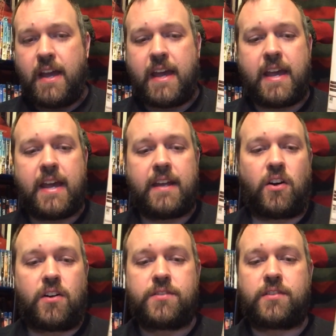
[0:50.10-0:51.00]
and
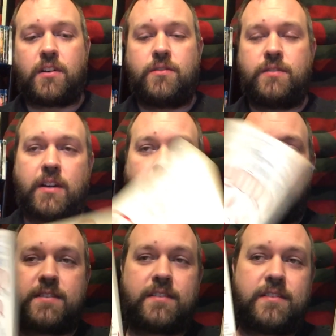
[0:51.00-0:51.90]
also, there
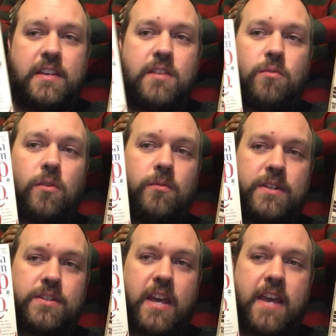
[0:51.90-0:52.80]
was a sequel
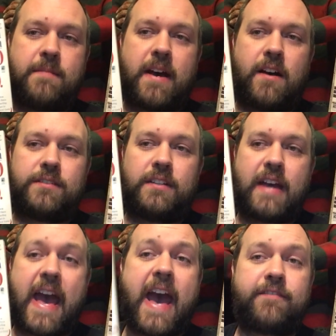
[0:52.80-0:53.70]
which came out
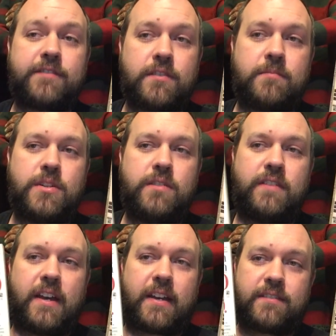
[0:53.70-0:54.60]
after the
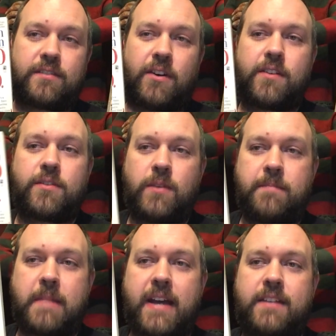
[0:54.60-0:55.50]
movie. I guess the author
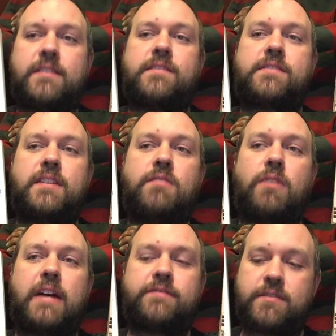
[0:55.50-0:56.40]
went back and did a
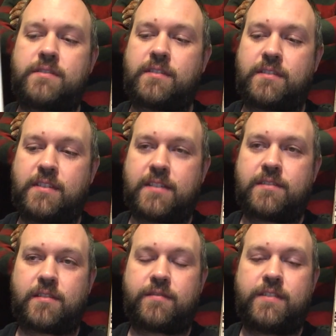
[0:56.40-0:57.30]
sequel after the
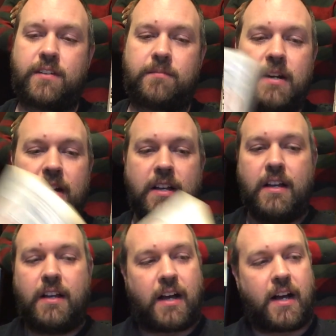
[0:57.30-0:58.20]
success of the film.
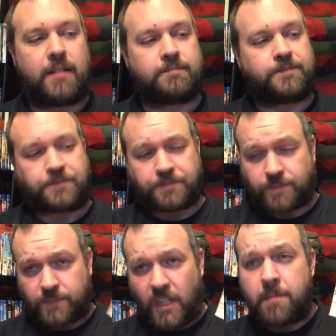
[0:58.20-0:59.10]
Um,
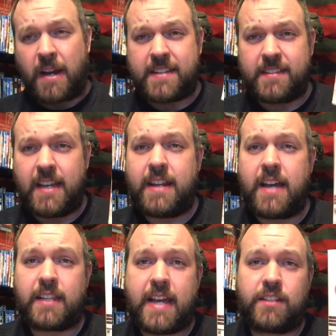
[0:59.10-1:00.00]
but I sat
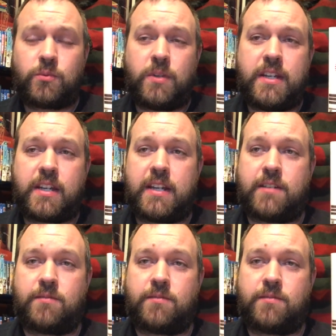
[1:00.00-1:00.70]
down last week and I